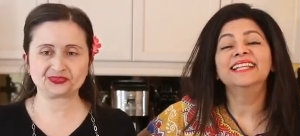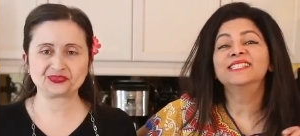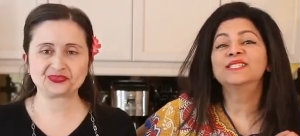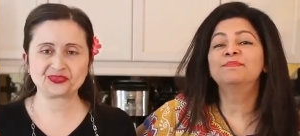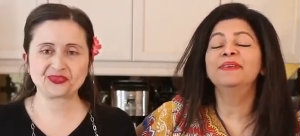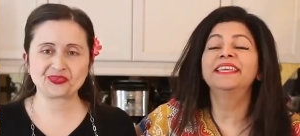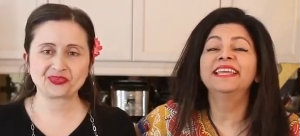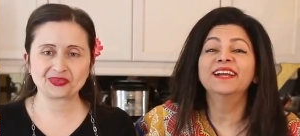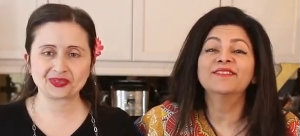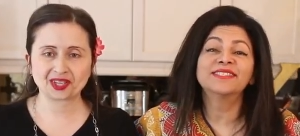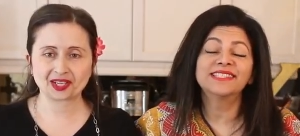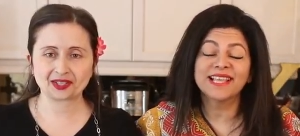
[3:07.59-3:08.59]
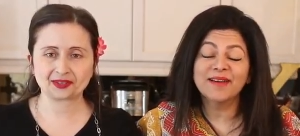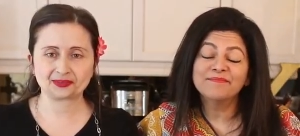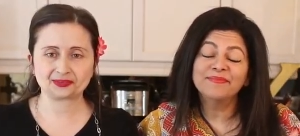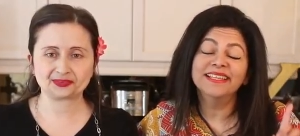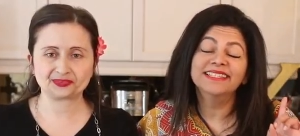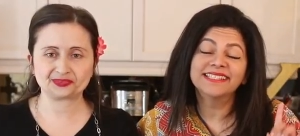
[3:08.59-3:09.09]
Speaker 1: and speaking of
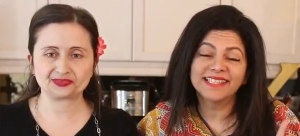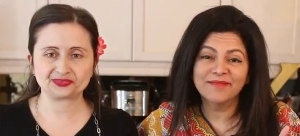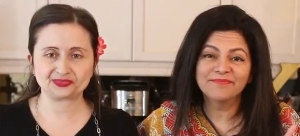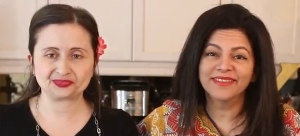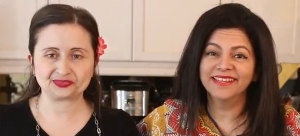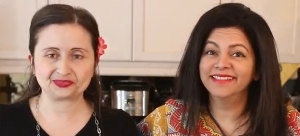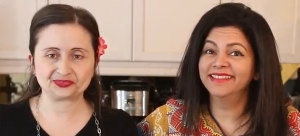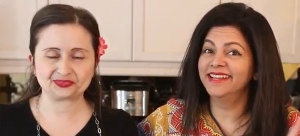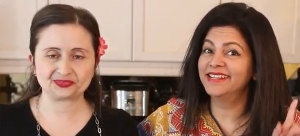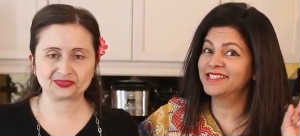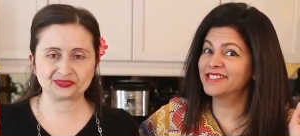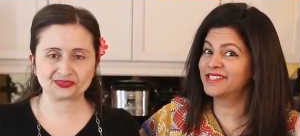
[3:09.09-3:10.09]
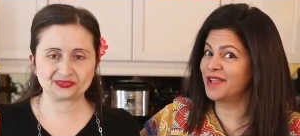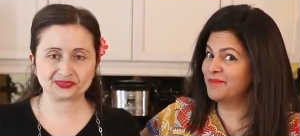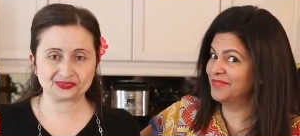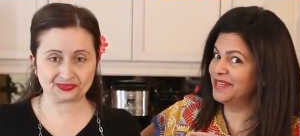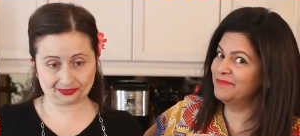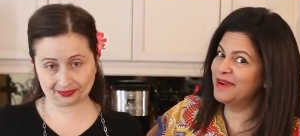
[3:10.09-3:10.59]
something, something, there's
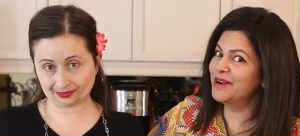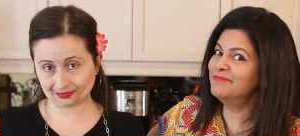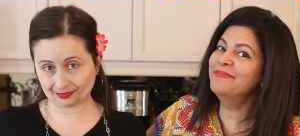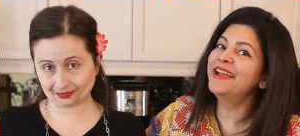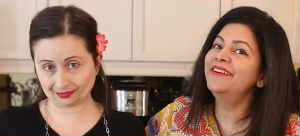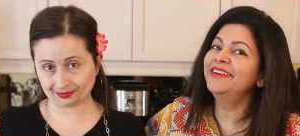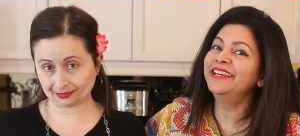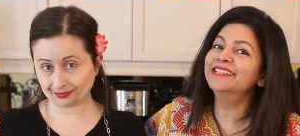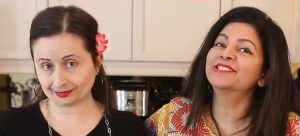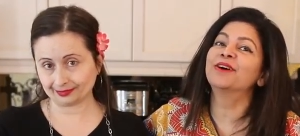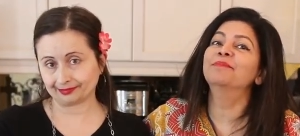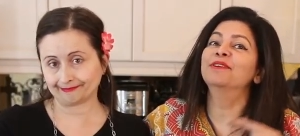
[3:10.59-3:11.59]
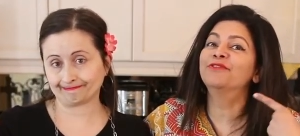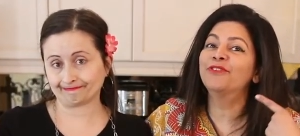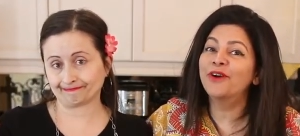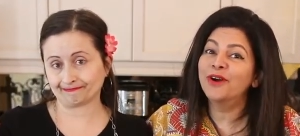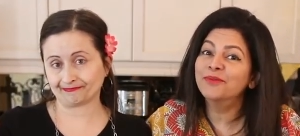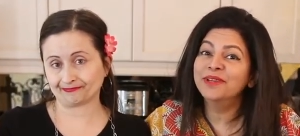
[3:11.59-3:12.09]
something about Mary. So
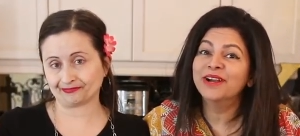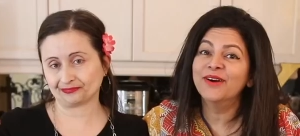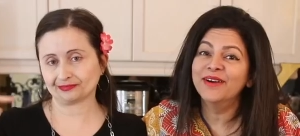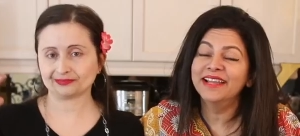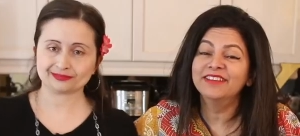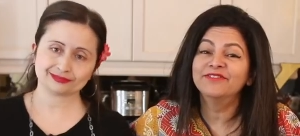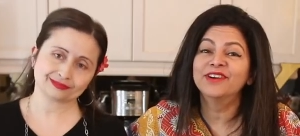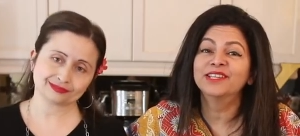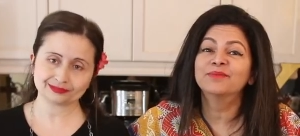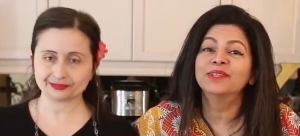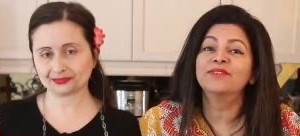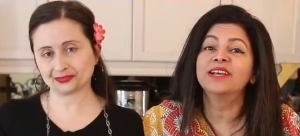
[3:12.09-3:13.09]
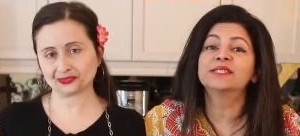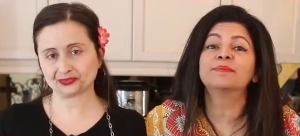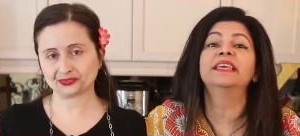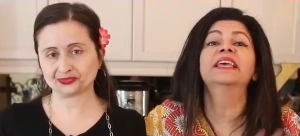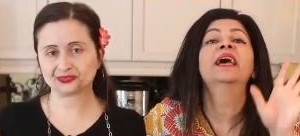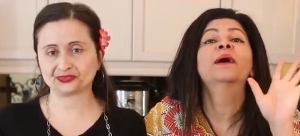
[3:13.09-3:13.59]
before we go any further with the
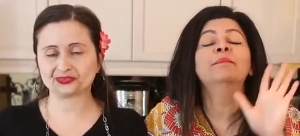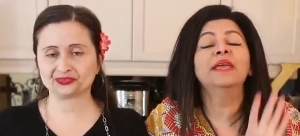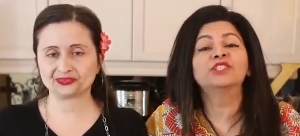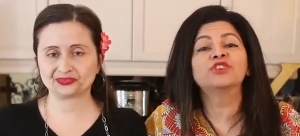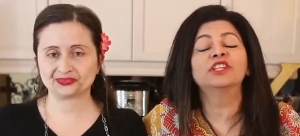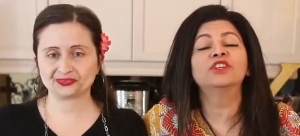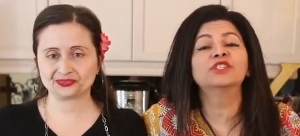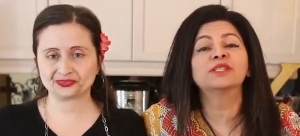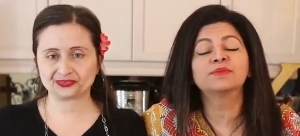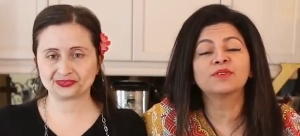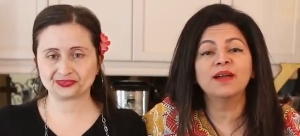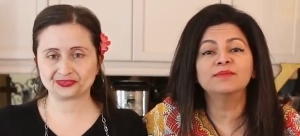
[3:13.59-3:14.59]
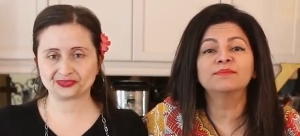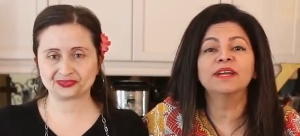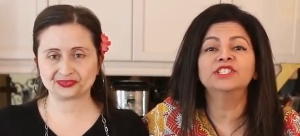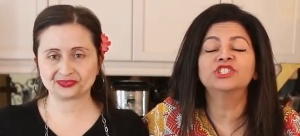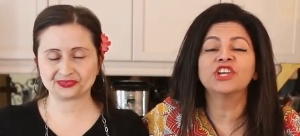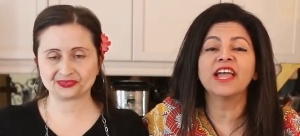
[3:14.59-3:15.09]
recipe, make sure that you're subscribed to my
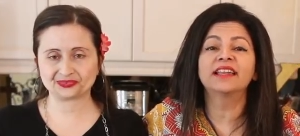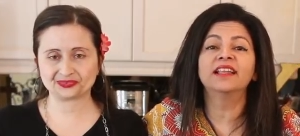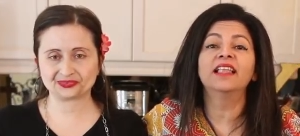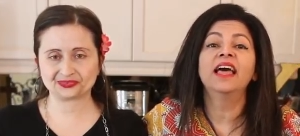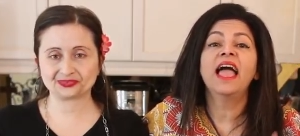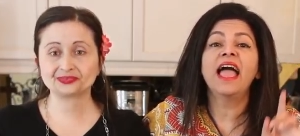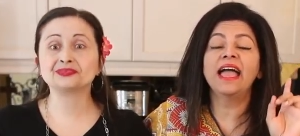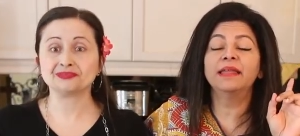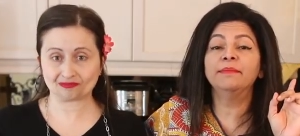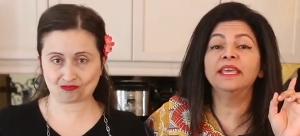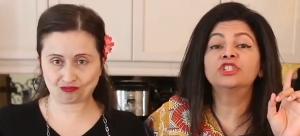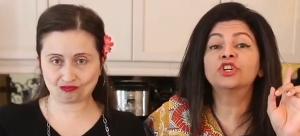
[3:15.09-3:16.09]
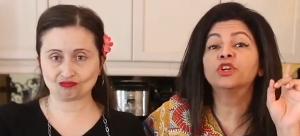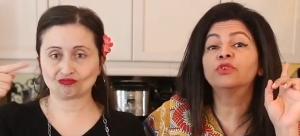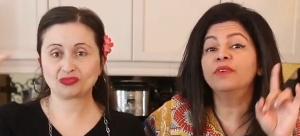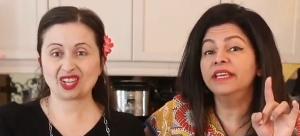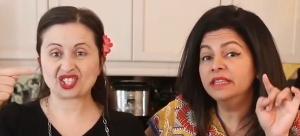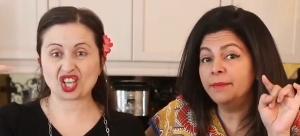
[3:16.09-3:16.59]
channel and make sure
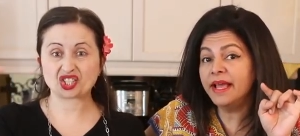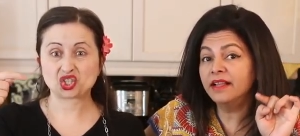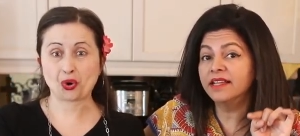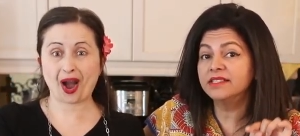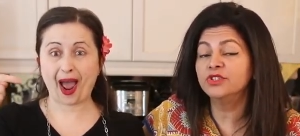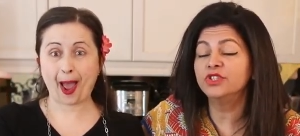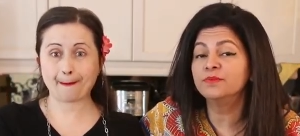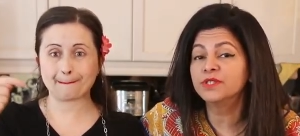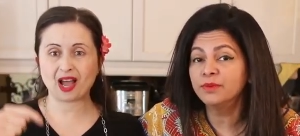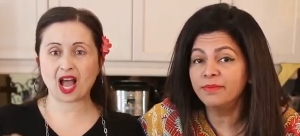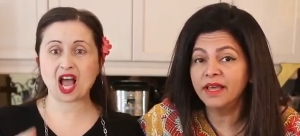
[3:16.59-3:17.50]
to ring the bell. That's YouTube's new